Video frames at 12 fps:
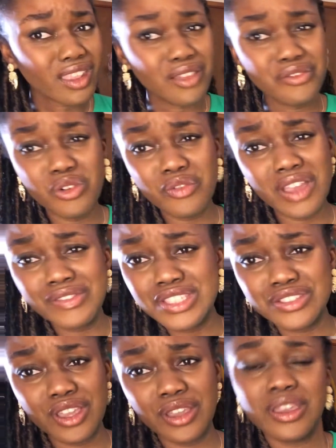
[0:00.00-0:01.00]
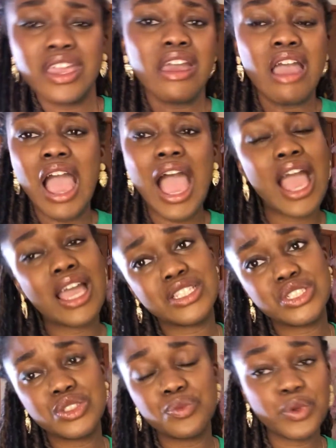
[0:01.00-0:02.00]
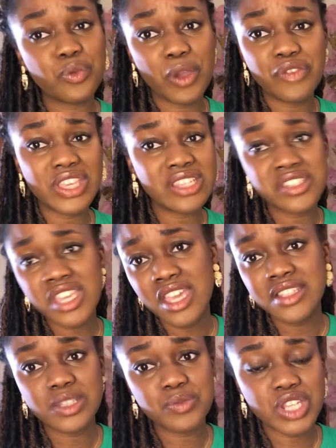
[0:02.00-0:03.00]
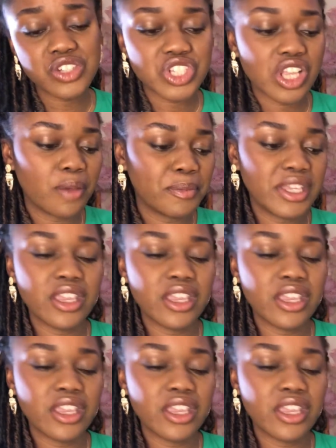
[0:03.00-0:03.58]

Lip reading: 4 or 5 years ago, and we were both interns at a production company.